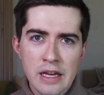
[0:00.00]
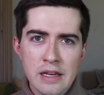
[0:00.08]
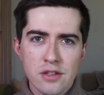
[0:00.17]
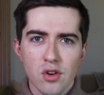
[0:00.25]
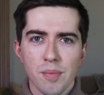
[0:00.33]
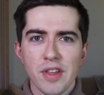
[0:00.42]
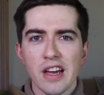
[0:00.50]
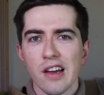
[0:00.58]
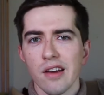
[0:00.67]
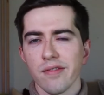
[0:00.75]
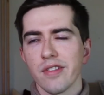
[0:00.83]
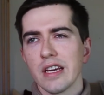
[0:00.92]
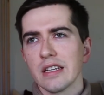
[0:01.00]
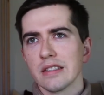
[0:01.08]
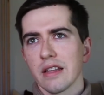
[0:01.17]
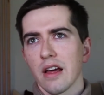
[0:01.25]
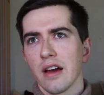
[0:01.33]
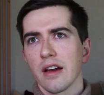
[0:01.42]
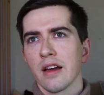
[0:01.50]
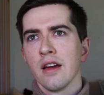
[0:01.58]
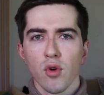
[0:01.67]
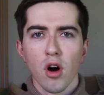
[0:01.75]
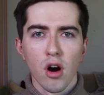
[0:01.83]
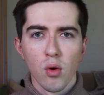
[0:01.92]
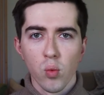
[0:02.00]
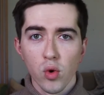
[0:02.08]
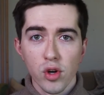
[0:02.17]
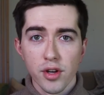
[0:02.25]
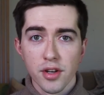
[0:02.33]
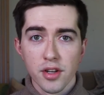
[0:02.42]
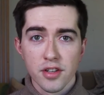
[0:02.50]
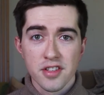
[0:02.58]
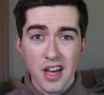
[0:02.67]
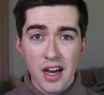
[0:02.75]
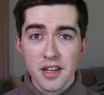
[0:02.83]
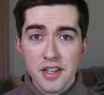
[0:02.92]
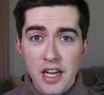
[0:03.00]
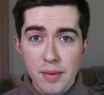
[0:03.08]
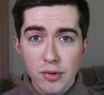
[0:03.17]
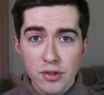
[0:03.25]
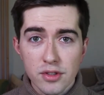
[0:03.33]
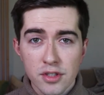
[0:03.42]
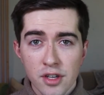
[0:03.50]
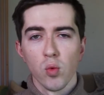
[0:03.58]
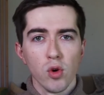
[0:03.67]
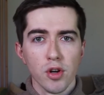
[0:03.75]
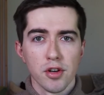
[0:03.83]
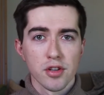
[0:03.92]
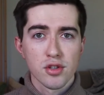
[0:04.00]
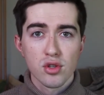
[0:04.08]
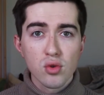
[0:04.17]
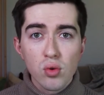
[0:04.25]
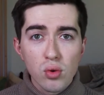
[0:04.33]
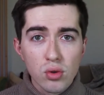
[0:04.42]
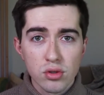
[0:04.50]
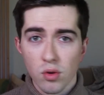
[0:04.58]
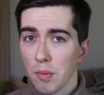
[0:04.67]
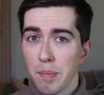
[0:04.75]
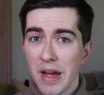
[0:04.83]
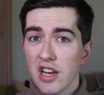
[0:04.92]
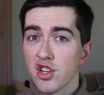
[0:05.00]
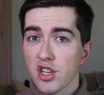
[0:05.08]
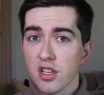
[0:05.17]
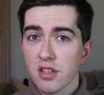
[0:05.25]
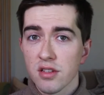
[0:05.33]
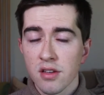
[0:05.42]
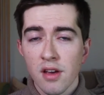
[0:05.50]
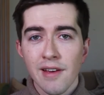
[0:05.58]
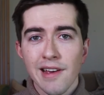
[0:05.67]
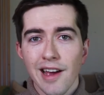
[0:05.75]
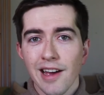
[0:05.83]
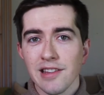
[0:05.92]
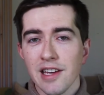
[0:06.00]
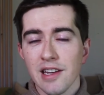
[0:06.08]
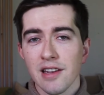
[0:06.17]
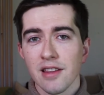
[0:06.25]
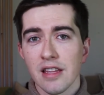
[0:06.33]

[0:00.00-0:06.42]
So I'm thinking of things like raw wood side tables, wood stools or benches, and then